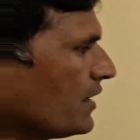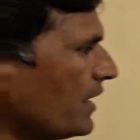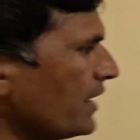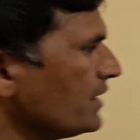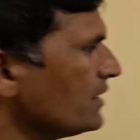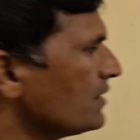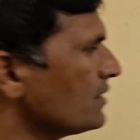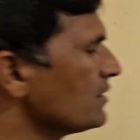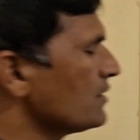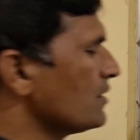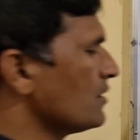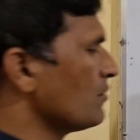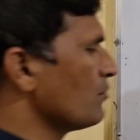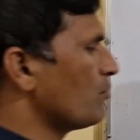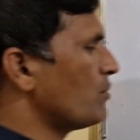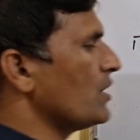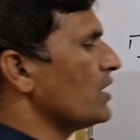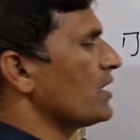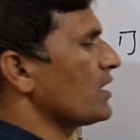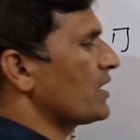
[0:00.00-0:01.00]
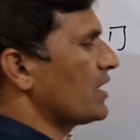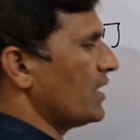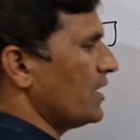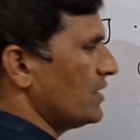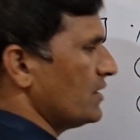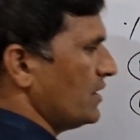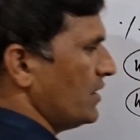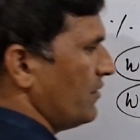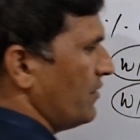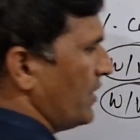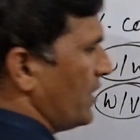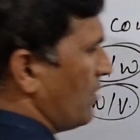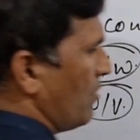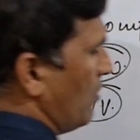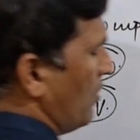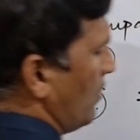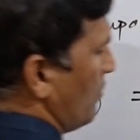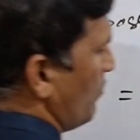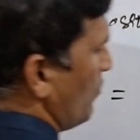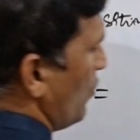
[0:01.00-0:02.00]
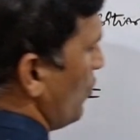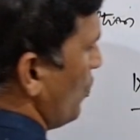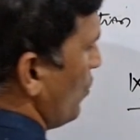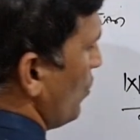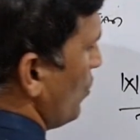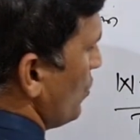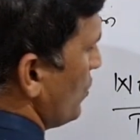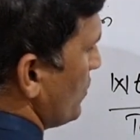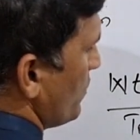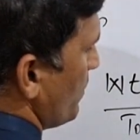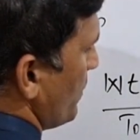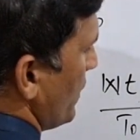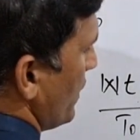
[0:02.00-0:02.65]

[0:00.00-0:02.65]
Right? Per kg we call. Moles